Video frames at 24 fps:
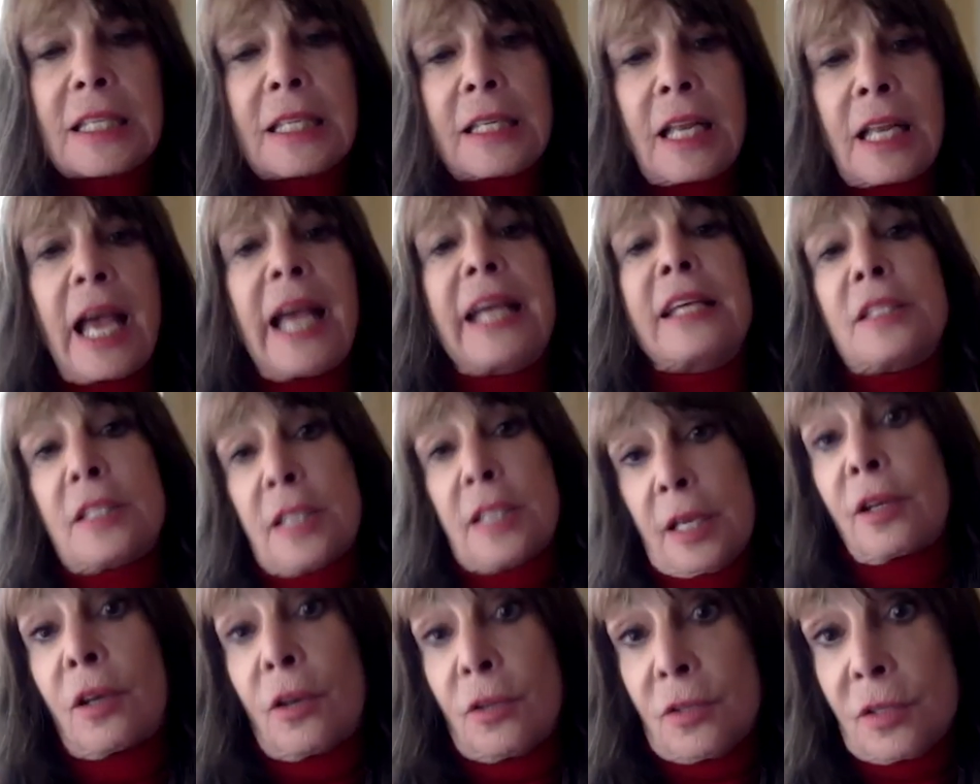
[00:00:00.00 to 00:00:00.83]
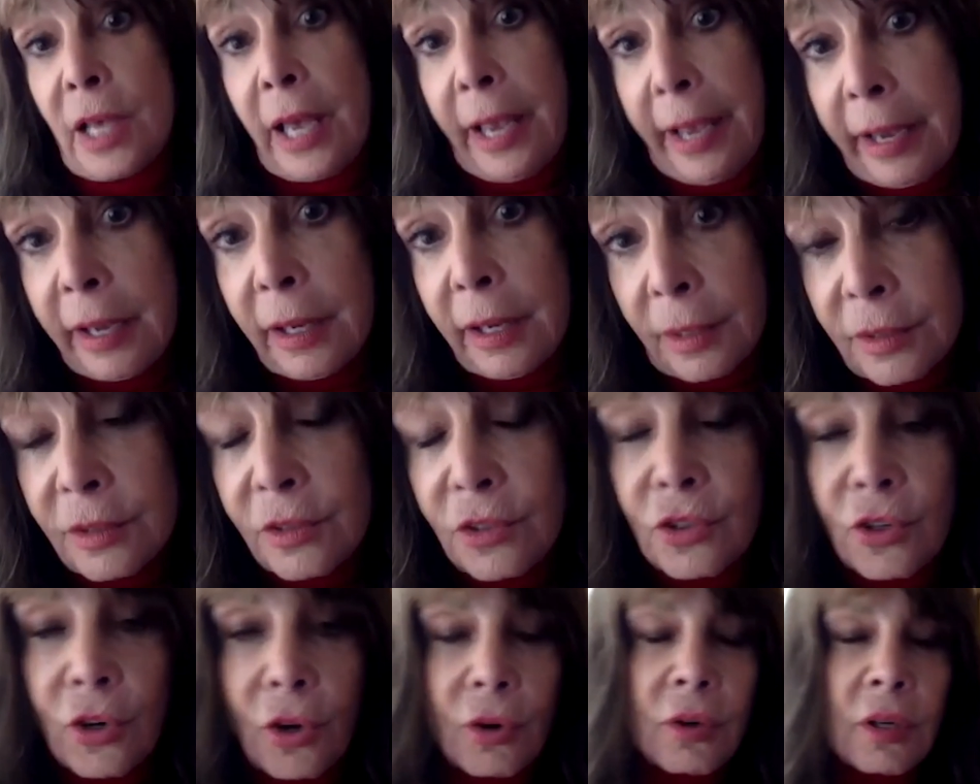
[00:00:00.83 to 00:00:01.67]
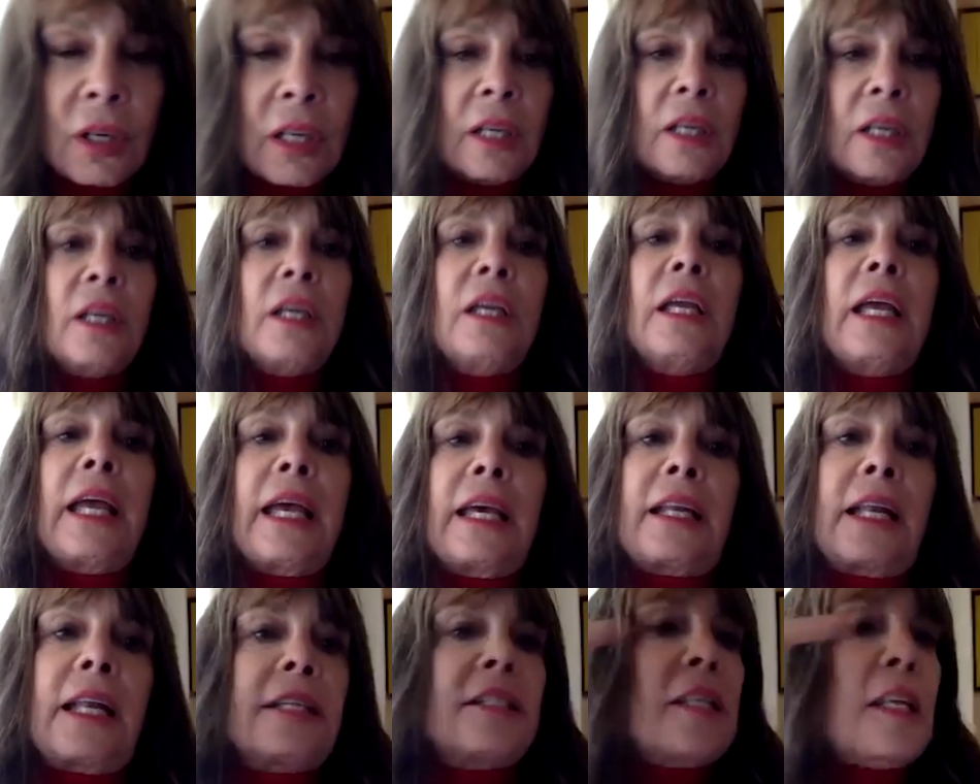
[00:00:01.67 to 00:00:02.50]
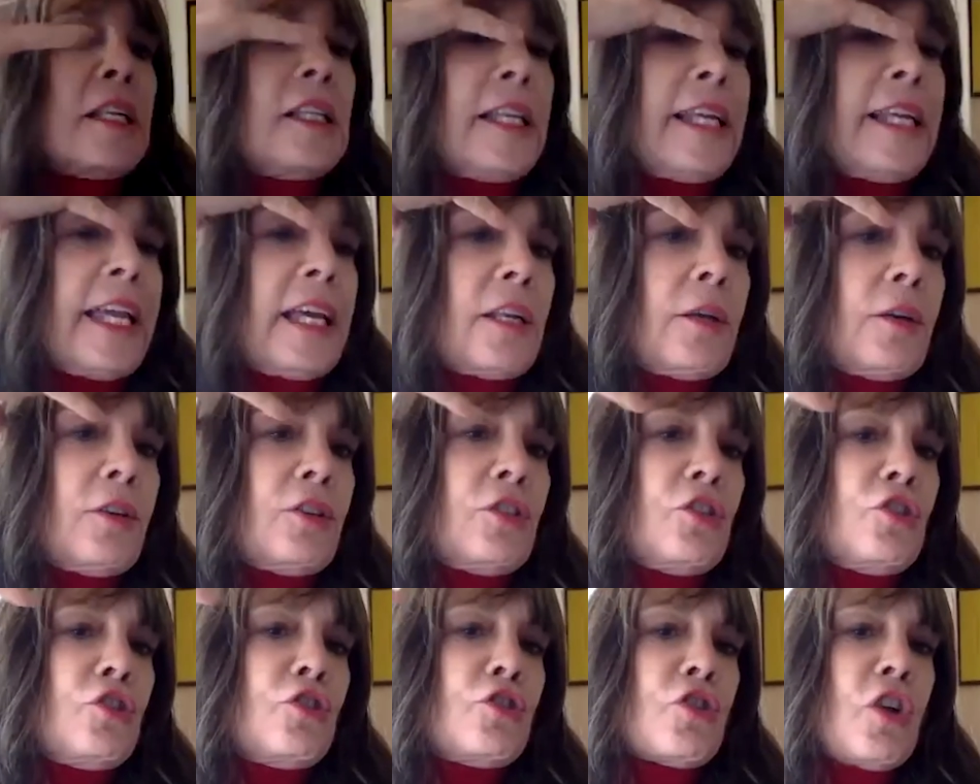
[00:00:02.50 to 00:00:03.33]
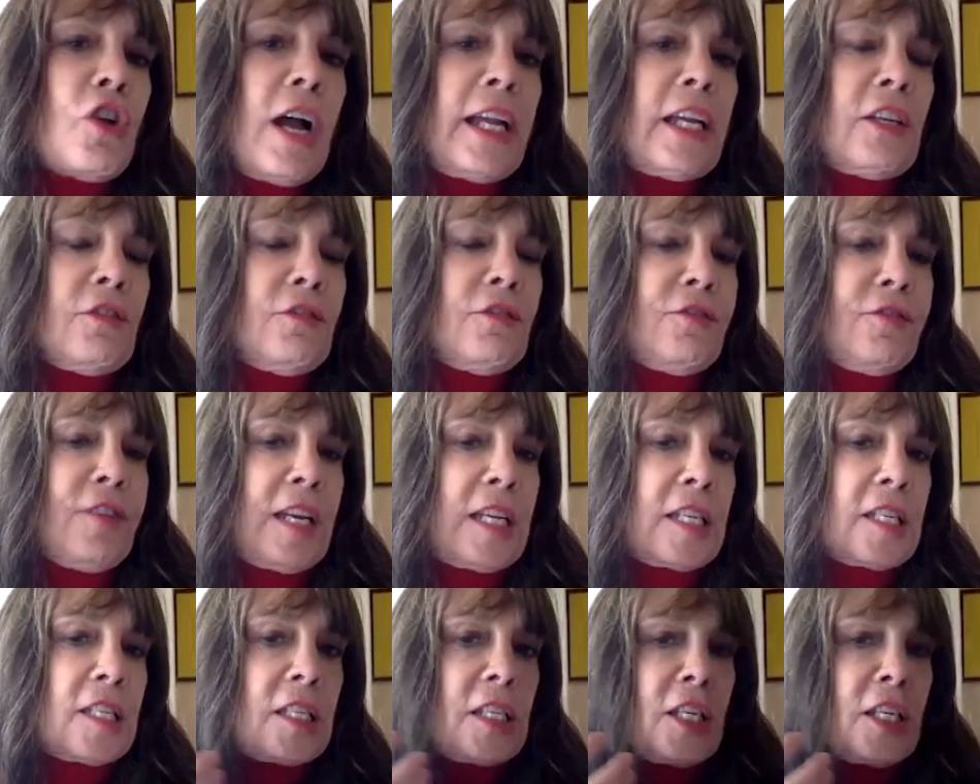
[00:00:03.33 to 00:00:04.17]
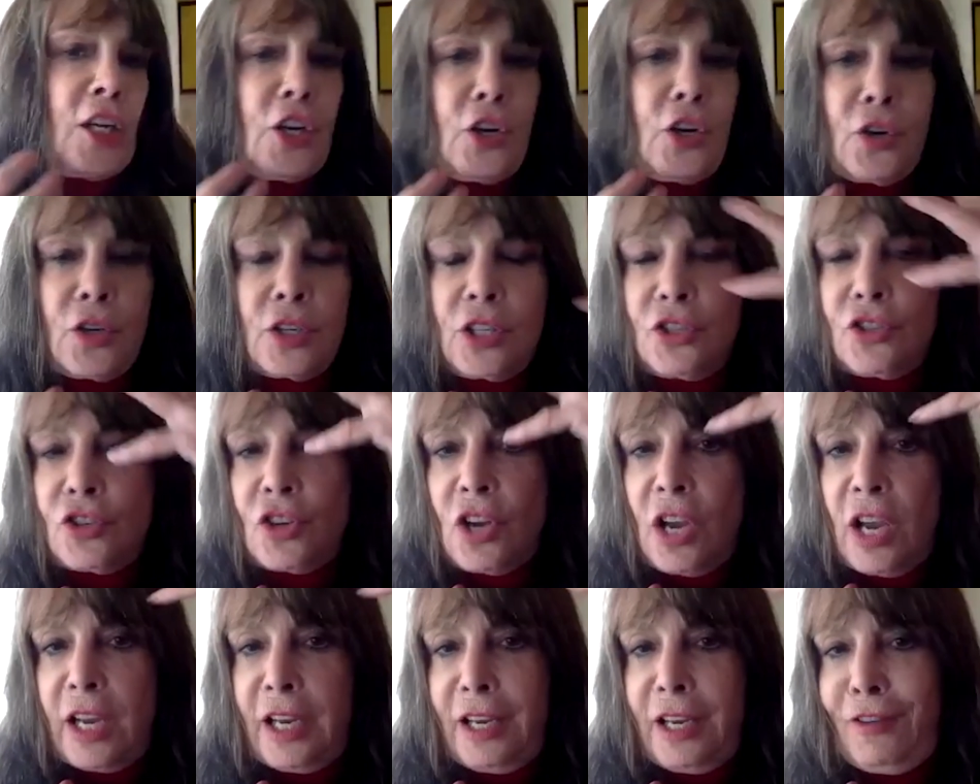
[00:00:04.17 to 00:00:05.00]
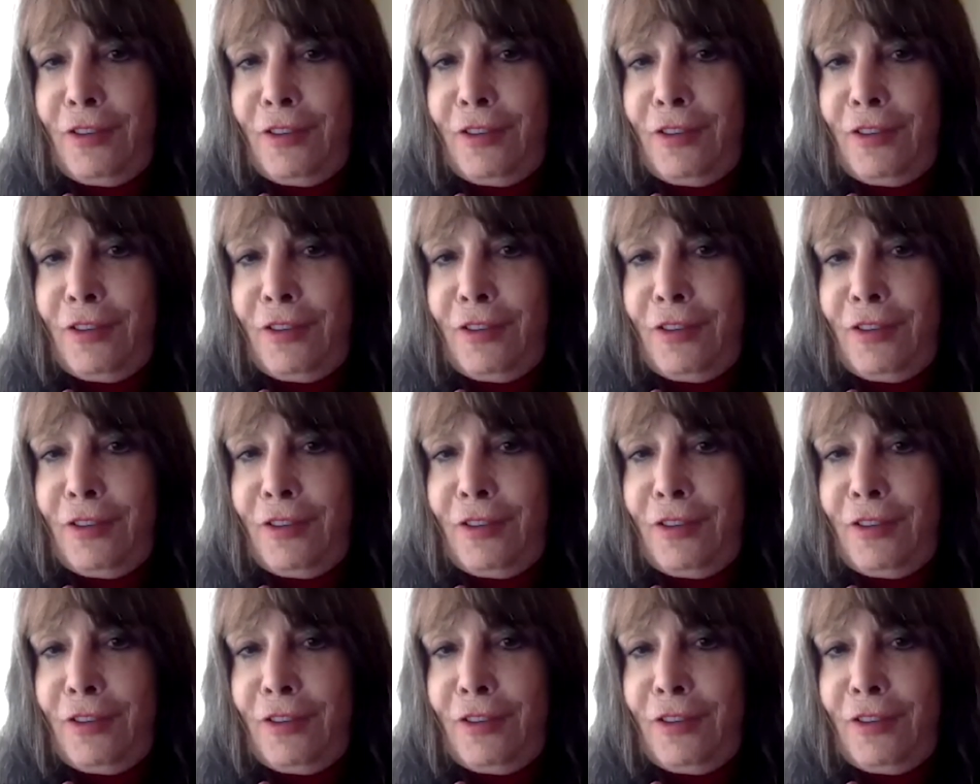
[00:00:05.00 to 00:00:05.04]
And I said, because I, you know, and I suddenly had a giant face here and a giant